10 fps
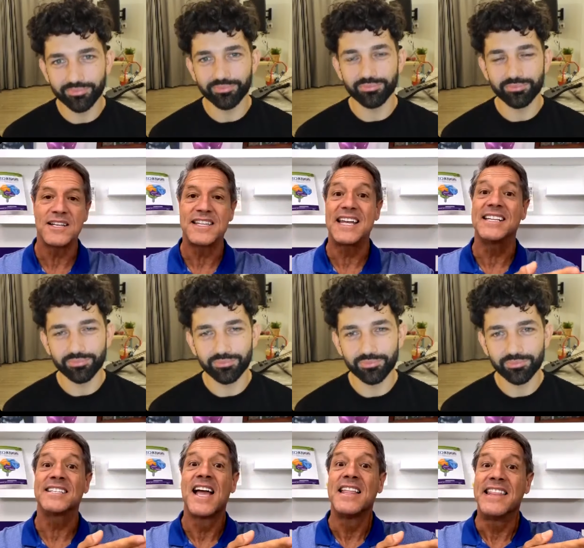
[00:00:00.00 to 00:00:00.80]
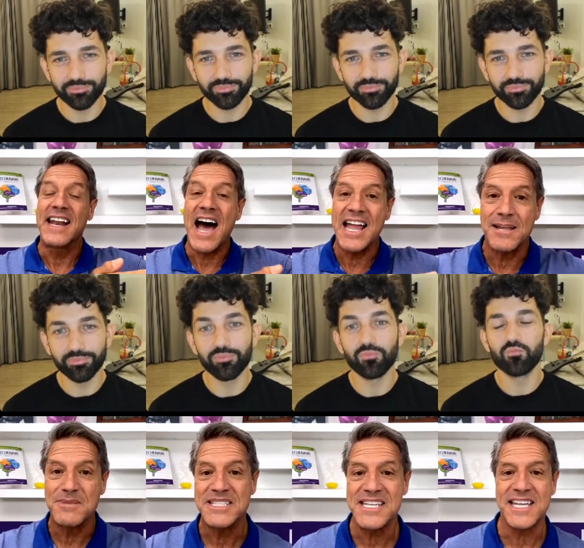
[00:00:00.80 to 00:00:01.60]
Speaker 1: that is, that I am
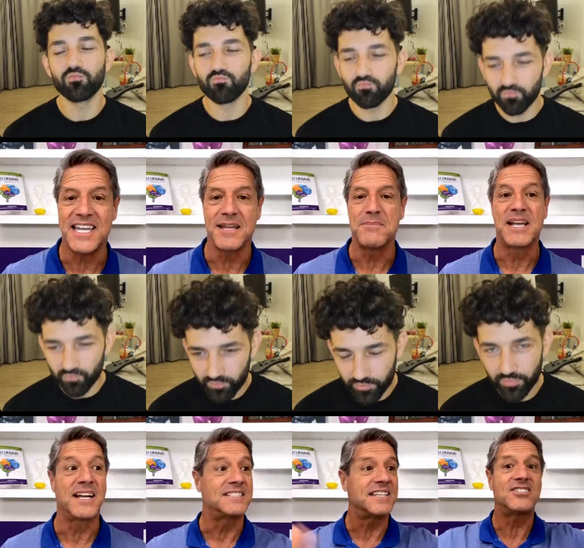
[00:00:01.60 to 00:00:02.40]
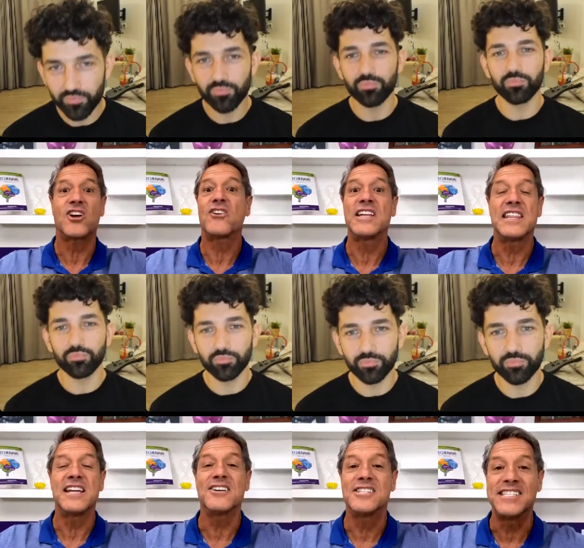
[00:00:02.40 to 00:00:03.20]
seeking, because it's already there
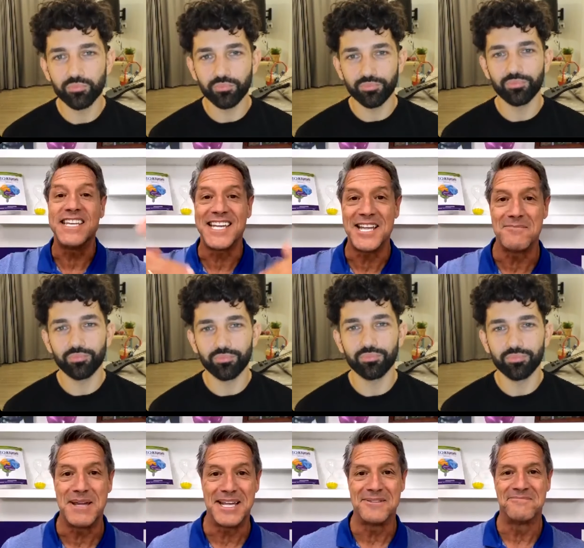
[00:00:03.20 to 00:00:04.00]
seeking me.